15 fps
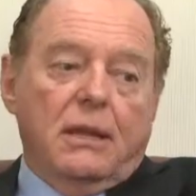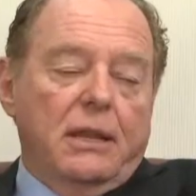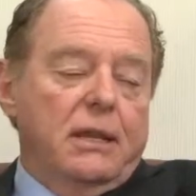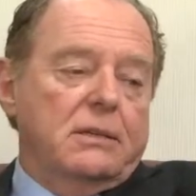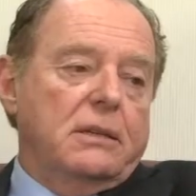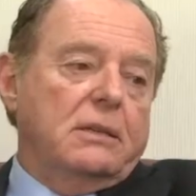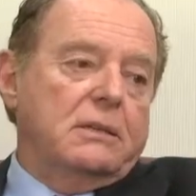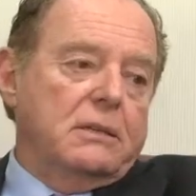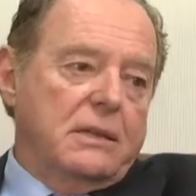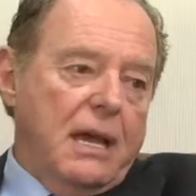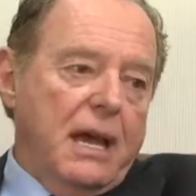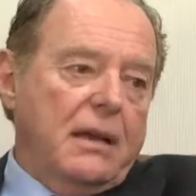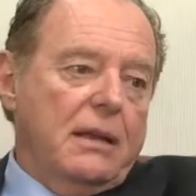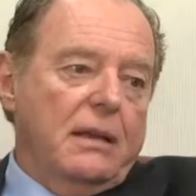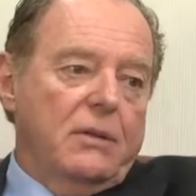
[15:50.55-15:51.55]
And that's
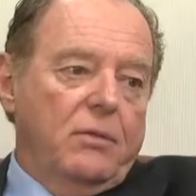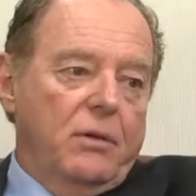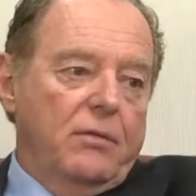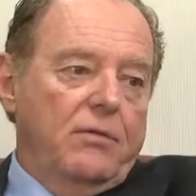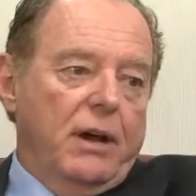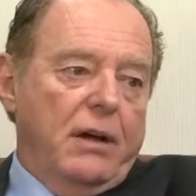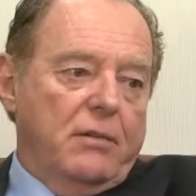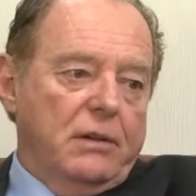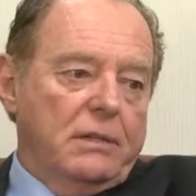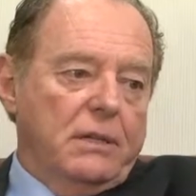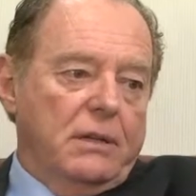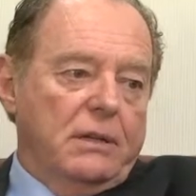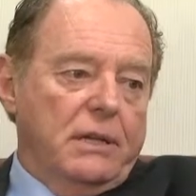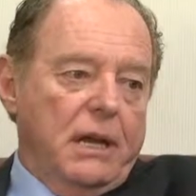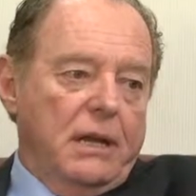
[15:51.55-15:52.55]
exactly what ViraSil